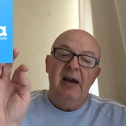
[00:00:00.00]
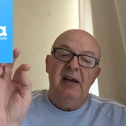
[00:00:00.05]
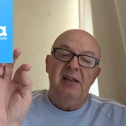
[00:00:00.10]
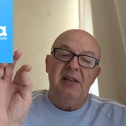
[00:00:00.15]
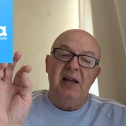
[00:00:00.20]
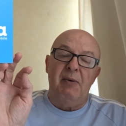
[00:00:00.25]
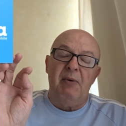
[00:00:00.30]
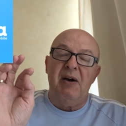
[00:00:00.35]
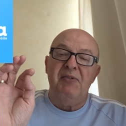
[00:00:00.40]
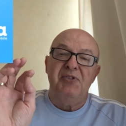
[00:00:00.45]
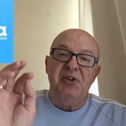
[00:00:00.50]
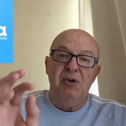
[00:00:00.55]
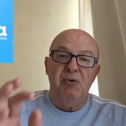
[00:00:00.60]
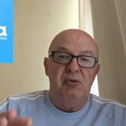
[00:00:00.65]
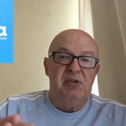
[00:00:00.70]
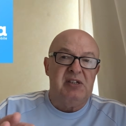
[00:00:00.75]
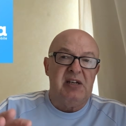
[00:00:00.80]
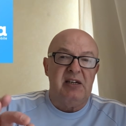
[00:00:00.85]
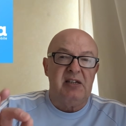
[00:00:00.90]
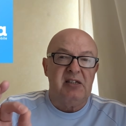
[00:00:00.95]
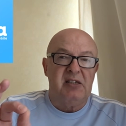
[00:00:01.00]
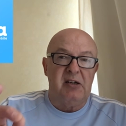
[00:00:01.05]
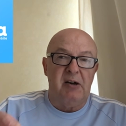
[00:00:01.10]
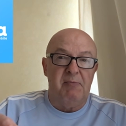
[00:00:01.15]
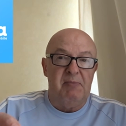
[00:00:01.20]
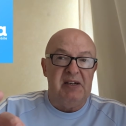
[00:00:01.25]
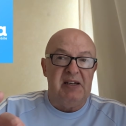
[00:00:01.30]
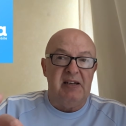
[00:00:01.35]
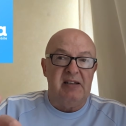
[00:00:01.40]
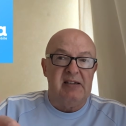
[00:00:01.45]
Now, I've used this so
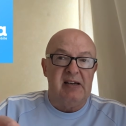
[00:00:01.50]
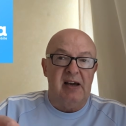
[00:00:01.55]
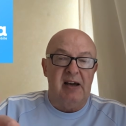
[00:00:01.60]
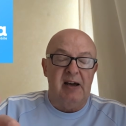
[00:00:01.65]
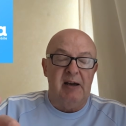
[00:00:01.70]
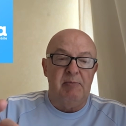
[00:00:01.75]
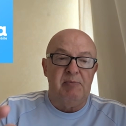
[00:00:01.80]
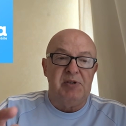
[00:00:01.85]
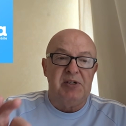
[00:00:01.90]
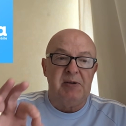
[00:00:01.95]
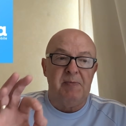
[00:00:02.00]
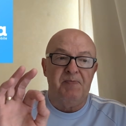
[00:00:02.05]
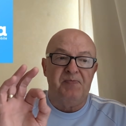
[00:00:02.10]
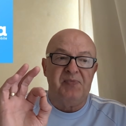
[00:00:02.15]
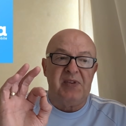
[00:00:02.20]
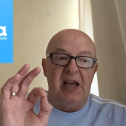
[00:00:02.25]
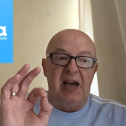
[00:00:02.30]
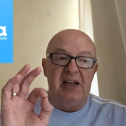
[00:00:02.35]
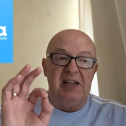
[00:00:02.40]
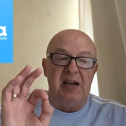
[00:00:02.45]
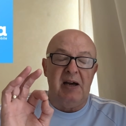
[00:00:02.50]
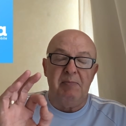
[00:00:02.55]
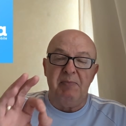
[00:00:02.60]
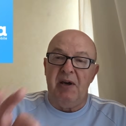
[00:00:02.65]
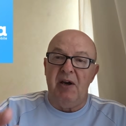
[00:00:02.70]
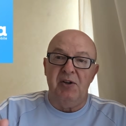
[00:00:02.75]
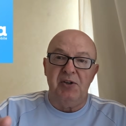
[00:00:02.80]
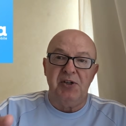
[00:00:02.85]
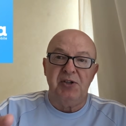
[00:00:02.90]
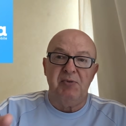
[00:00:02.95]
many times, and I'll
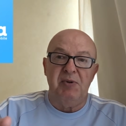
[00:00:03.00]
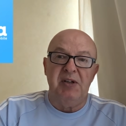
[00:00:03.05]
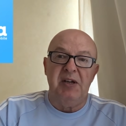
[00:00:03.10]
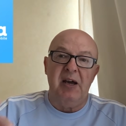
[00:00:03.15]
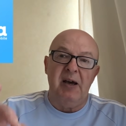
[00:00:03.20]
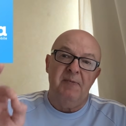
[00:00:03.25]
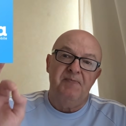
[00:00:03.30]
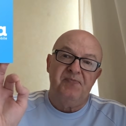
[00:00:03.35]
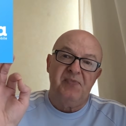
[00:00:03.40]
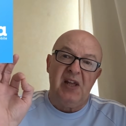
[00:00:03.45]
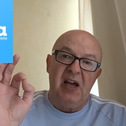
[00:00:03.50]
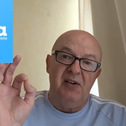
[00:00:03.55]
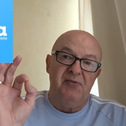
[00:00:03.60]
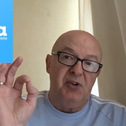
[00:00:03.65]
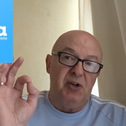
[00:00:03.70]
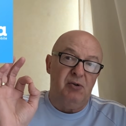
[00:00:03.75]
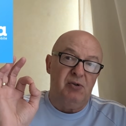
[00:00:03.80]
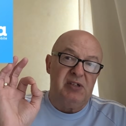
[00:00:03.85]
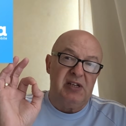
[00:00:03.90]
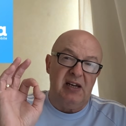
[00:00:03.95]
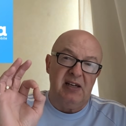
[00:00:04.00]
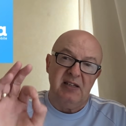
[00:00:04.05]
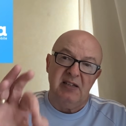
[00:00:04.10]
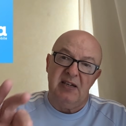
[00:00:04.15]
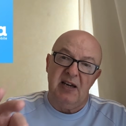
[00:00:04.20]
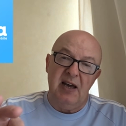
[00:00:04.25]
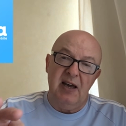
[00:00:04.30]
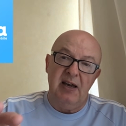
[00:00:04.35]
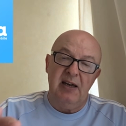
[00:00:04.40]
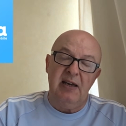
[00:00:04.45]
be honest with you, I've used it in
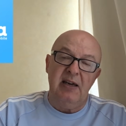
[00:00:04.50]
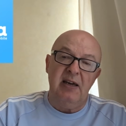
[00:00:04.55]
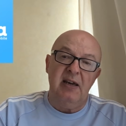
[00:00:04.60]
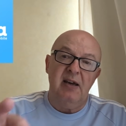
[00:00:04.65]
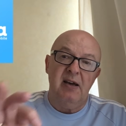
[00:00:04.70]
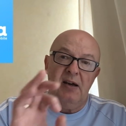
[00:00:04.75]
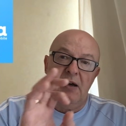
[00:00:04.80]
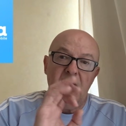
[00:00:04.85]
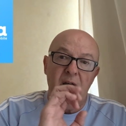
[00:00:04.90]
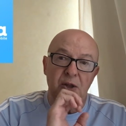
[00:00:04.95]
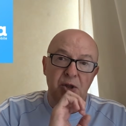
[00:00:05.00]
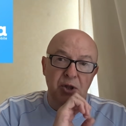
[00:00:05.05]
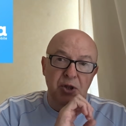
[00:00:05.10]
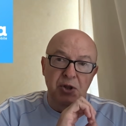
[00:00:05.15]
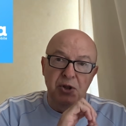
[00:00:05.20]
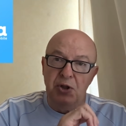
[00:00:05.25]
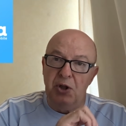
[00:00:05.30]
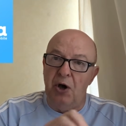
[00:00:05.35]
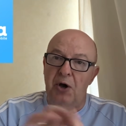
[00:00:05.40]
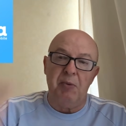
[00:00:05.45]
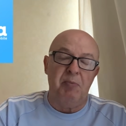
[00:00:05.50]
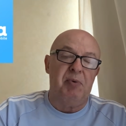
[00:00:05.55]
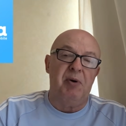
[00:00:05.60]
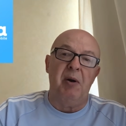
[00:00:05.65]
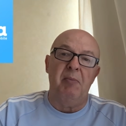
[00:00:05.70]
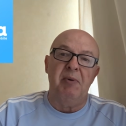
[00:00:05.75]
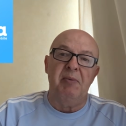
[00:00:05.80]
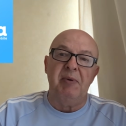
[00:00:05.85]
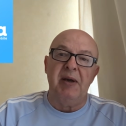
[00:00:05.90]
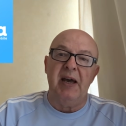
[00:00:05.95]
Turkey, not a
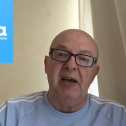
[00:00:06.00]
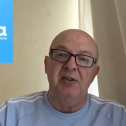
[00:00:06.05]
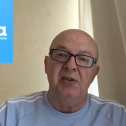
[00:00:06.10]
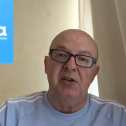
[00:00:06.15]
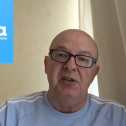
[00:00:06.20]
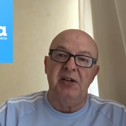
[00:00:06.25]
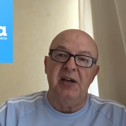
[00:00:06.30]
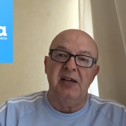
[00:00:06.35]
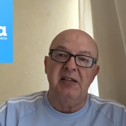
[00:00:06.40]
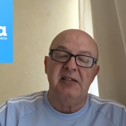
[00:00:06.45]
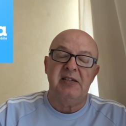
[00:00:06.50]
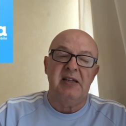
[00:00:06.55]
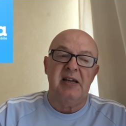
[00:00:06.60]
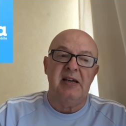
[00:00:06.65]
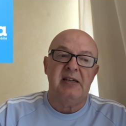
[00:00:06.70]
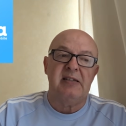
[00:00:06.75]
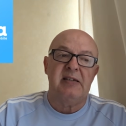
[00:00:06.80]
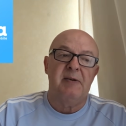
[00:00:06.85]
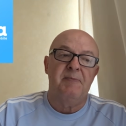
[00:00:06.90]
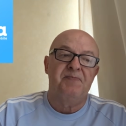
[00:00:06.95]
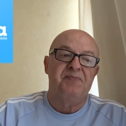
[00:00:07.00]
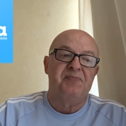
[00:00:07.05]
problem getting on the internet.